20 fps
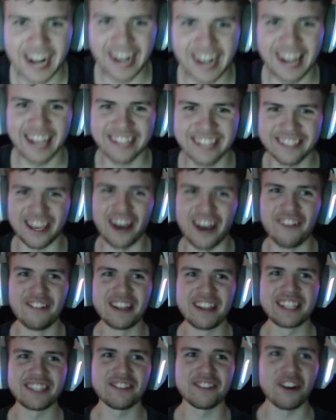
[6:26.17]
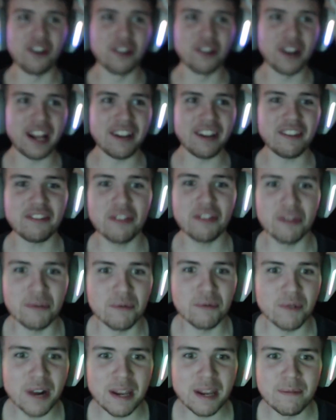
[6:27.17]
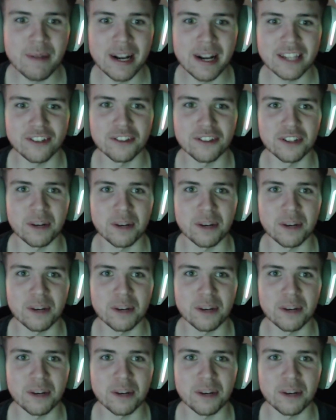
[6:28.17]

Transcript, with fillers: Let's go. We scored three minutes onto the